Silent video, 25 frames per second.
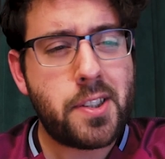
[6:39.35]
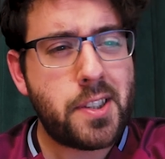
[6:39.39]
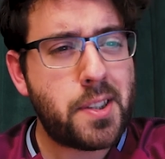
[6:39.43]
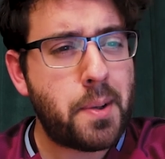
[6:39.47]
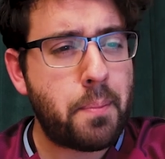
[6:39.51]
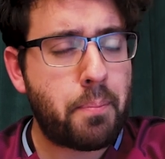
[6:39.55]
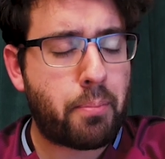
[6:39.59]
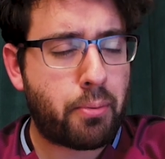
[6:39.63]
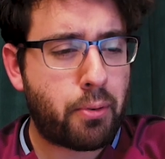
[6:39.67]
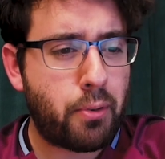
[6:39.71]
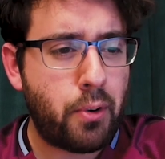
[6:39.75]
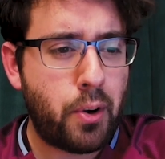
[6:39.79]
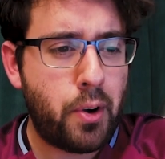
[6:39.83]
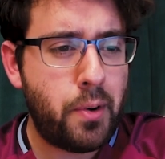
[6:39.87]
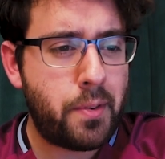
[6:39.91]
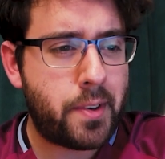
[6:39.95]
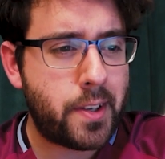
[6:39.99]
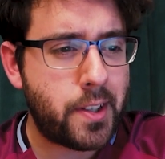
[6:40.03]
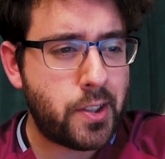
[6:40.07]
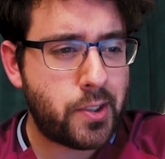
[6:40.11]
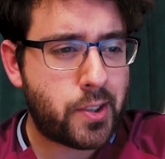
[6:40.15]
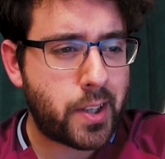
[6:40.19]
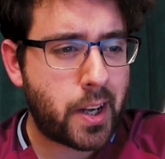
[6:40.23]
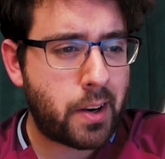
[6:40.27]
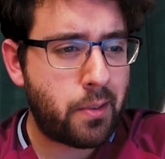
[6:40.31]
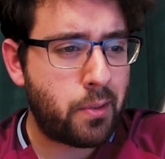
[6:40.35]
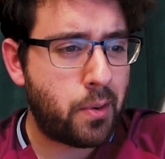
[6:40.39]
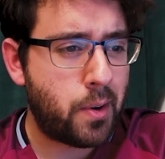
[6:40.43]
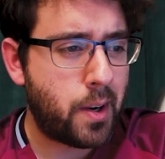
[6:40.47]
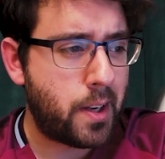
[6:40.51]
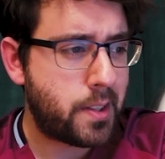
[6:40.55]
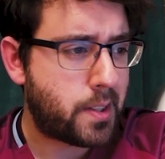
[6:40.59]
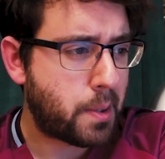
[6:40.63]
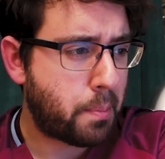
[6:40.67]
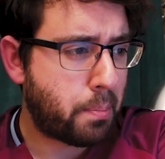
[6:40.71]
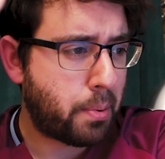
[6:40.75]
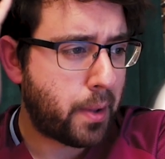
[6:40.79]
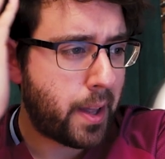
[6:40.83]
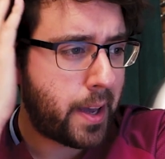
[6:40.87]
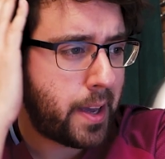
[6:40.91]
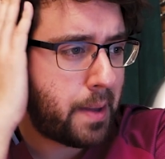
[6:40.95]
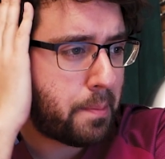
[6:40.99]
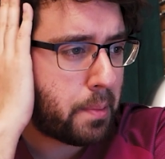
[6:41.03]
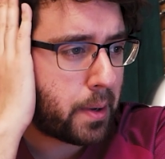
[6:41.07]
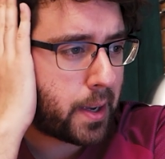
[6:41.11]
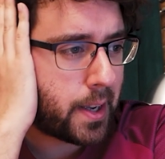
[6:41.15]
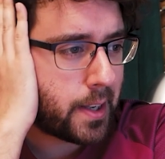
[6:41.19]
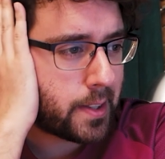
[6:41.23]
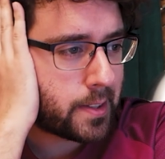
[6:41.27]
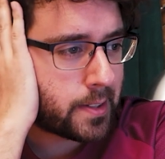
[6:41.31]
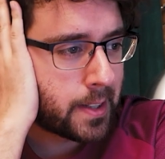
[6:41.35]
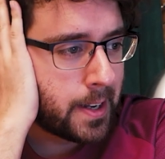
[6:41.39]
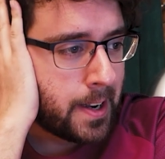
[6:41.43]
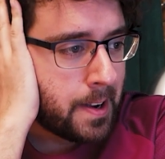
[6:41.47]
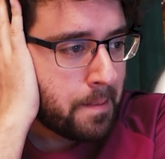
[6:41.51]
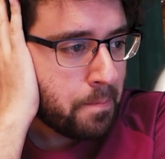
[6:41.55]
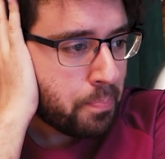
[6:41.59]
he's improved in general as a player, because